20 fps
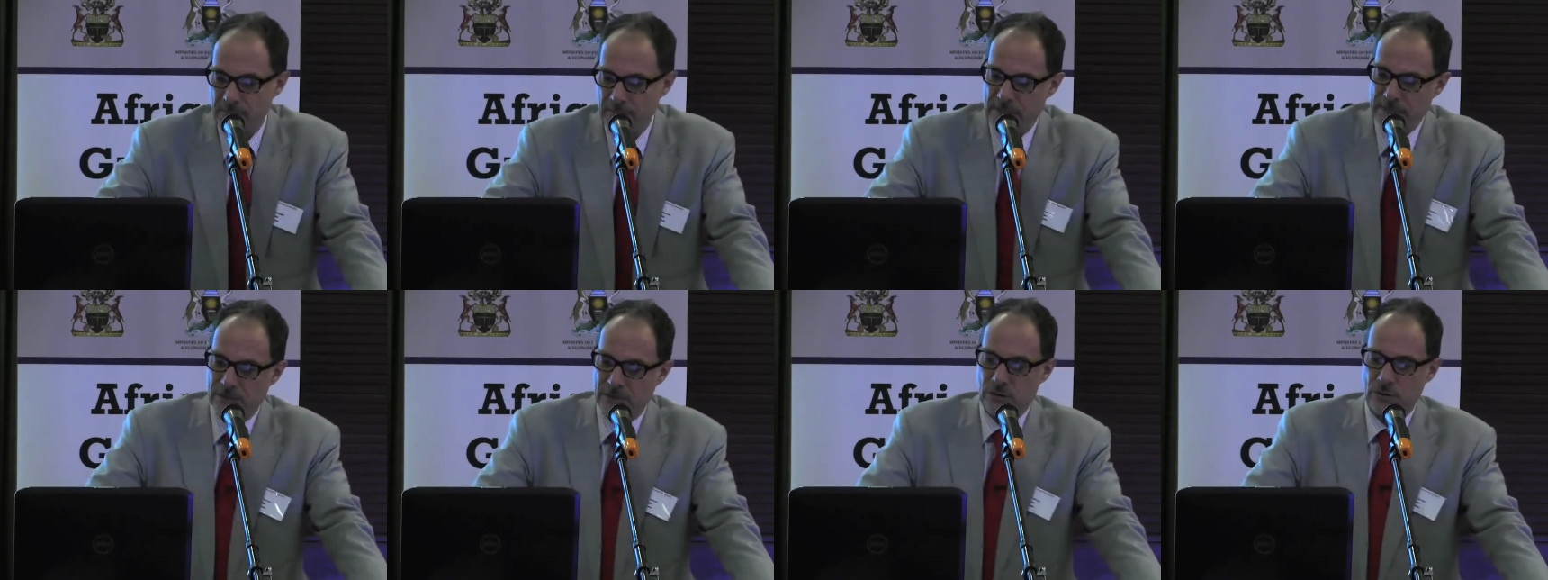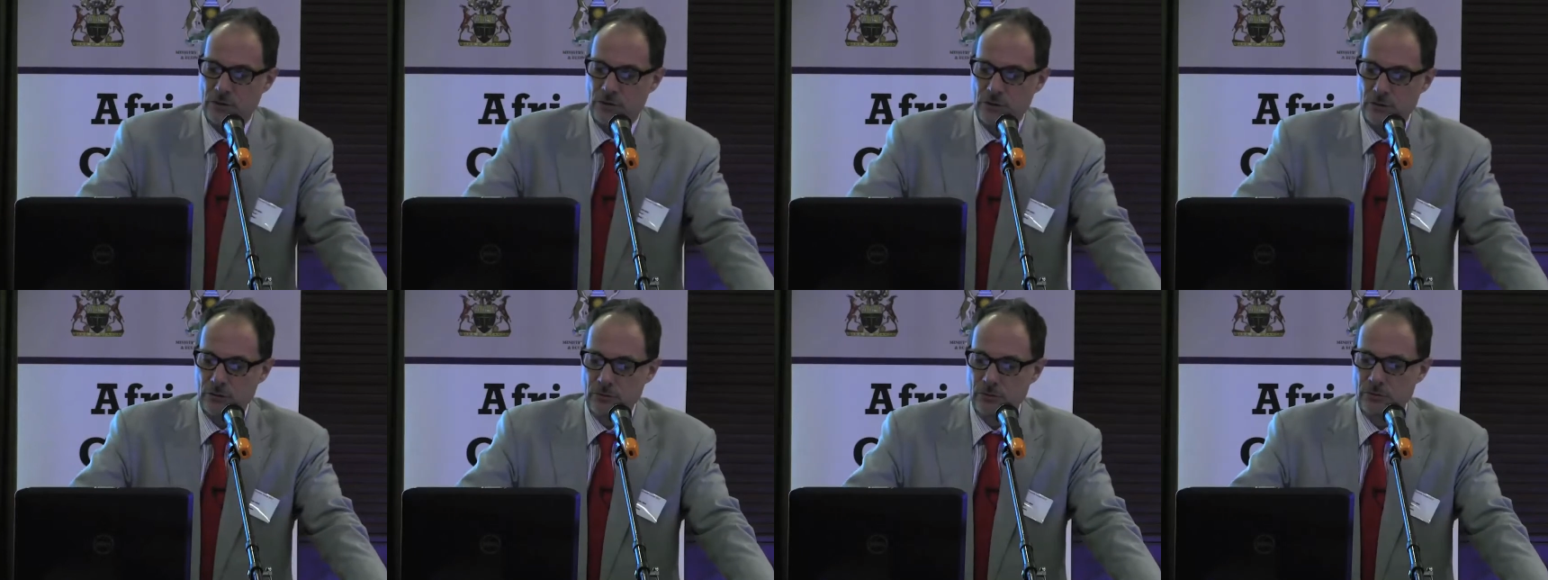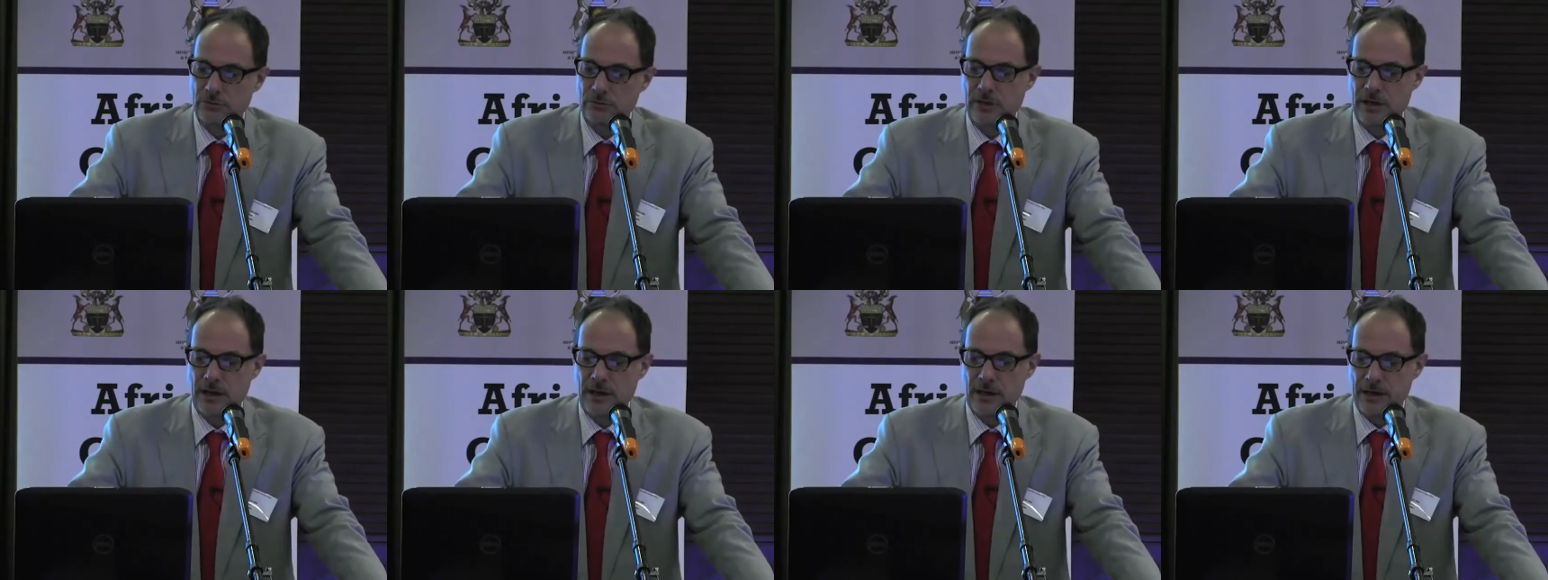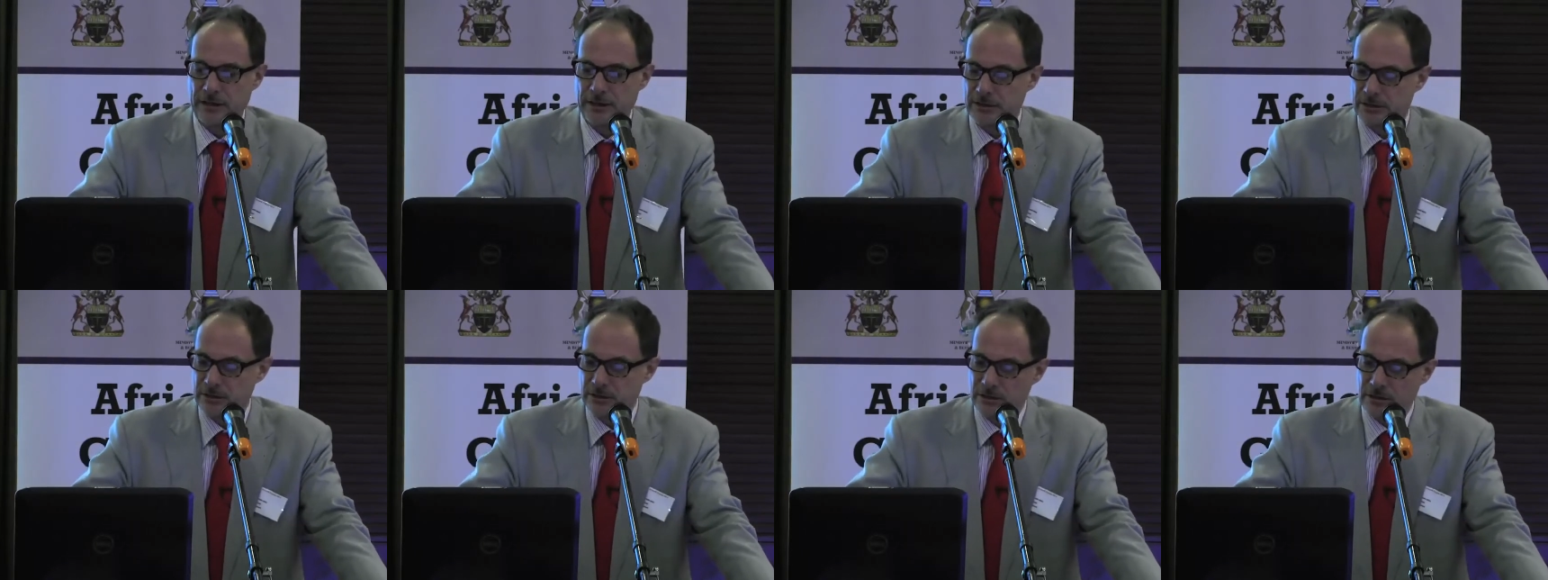it's got two
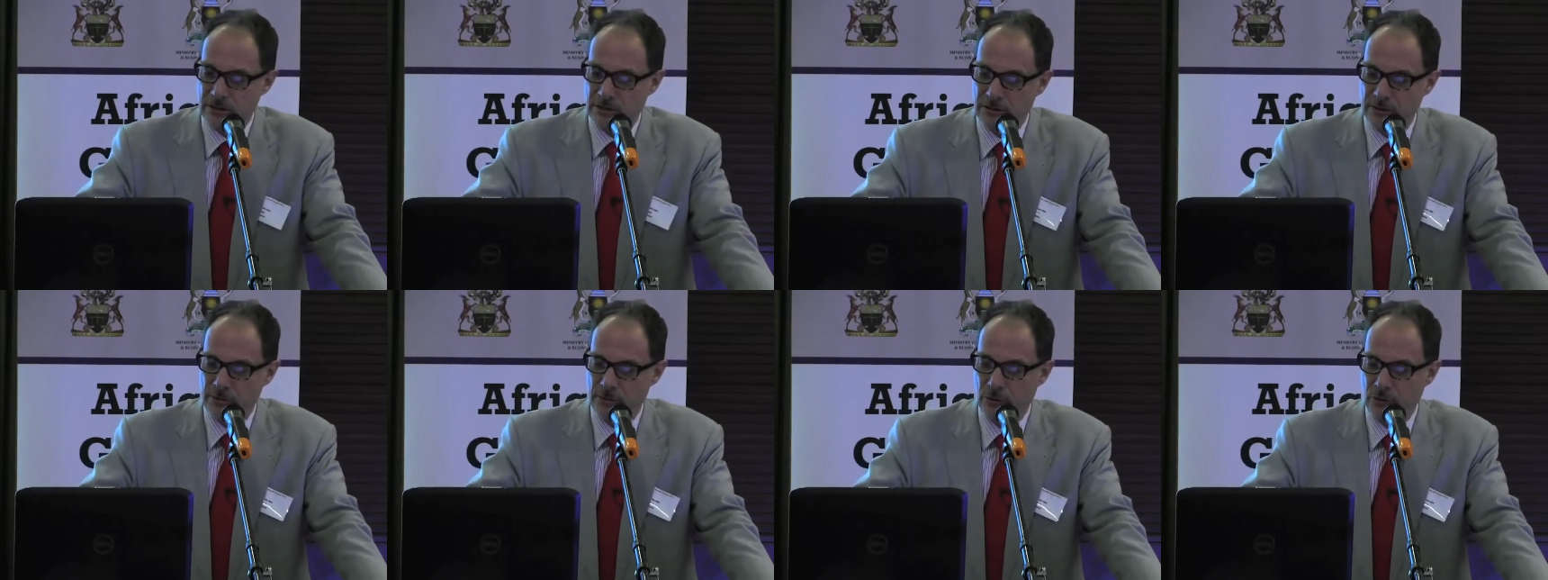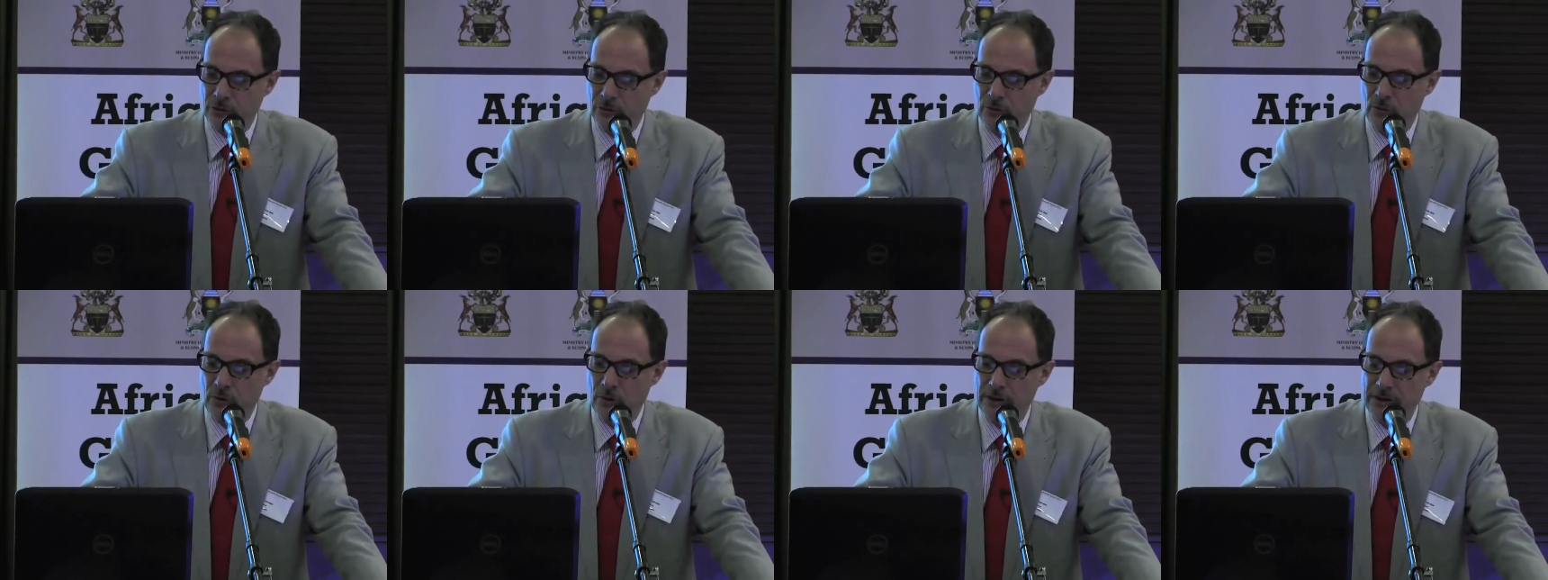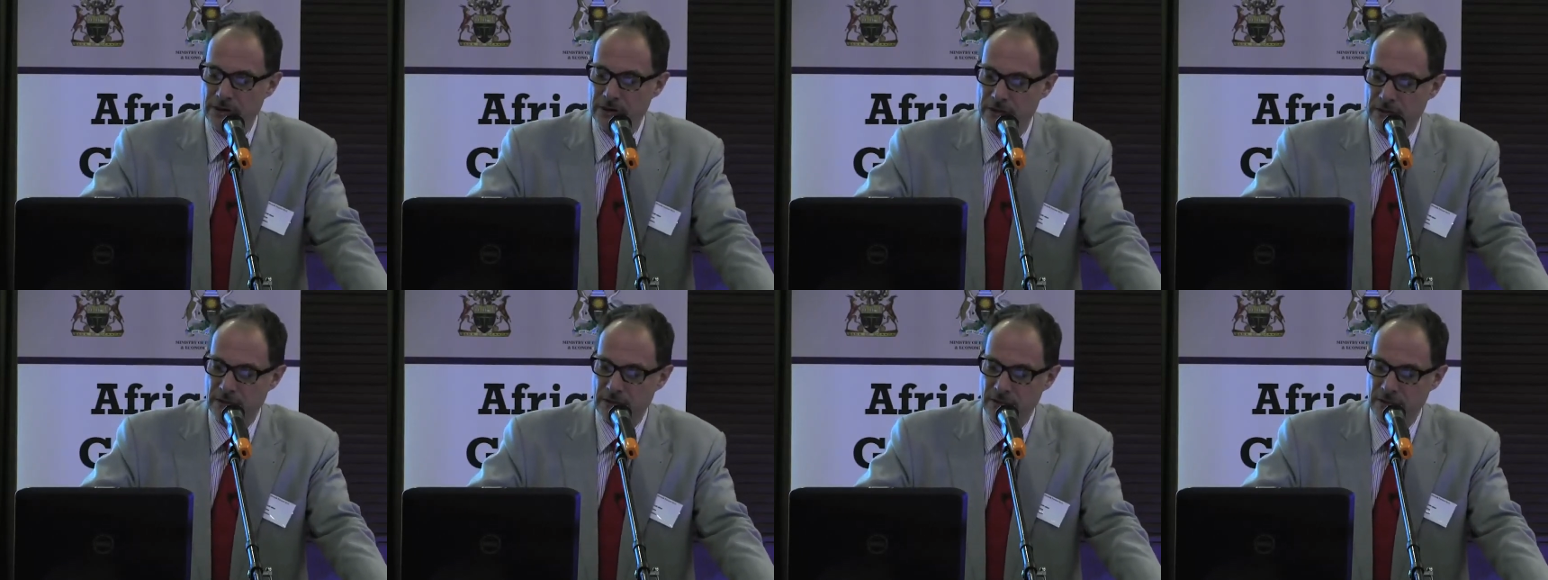lines, and the important one is